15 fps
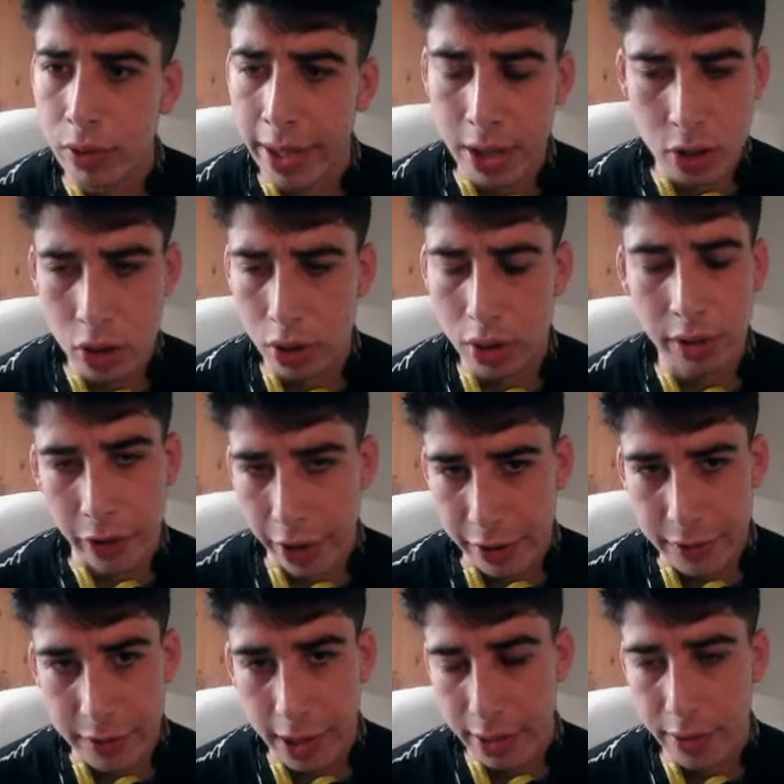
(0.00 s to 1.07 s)
He shouldn't have
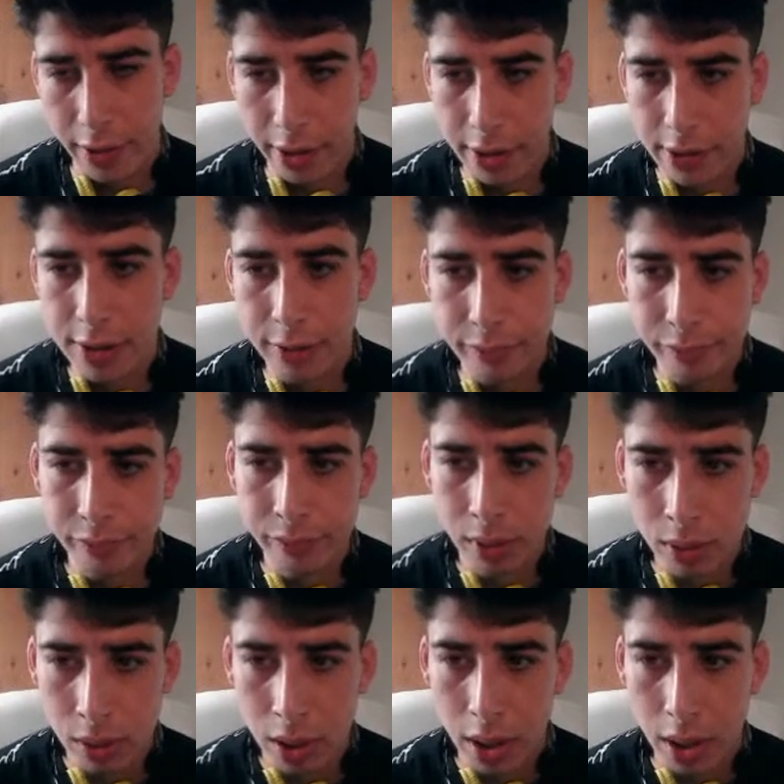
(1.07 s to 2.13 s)
got the tag titles.
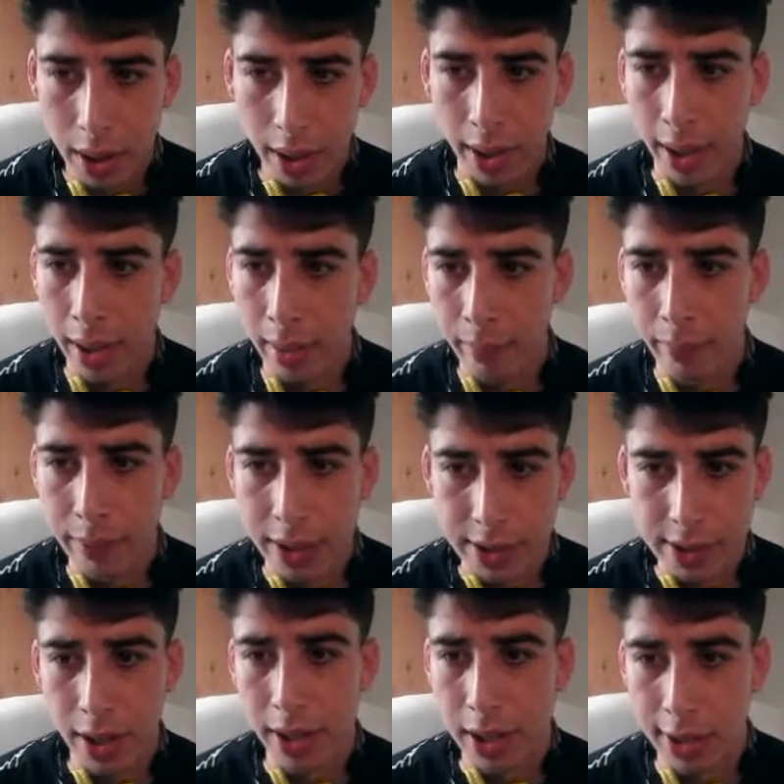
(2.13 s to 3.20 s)

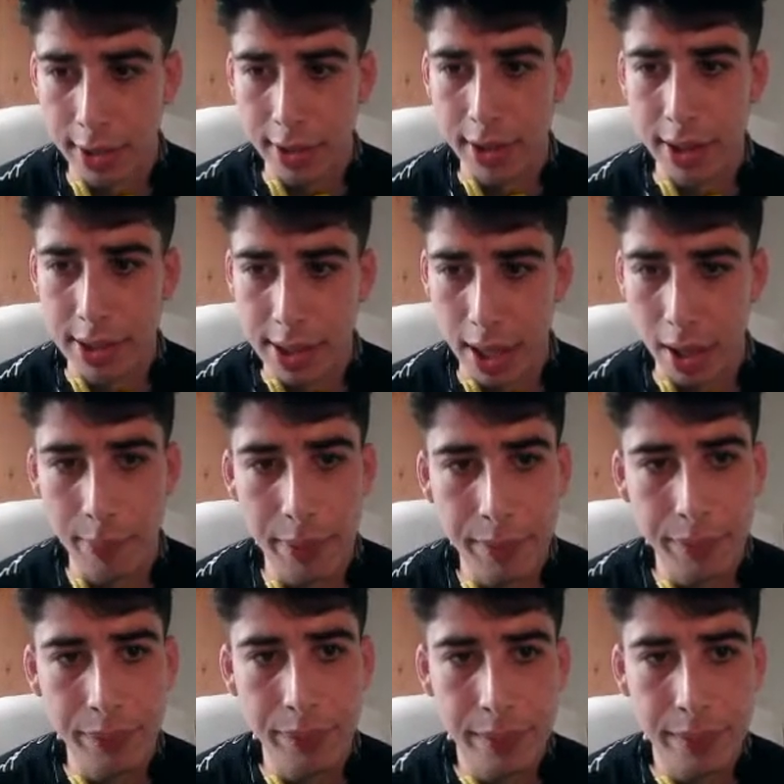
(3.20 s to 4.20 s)
This guy clearly needs help.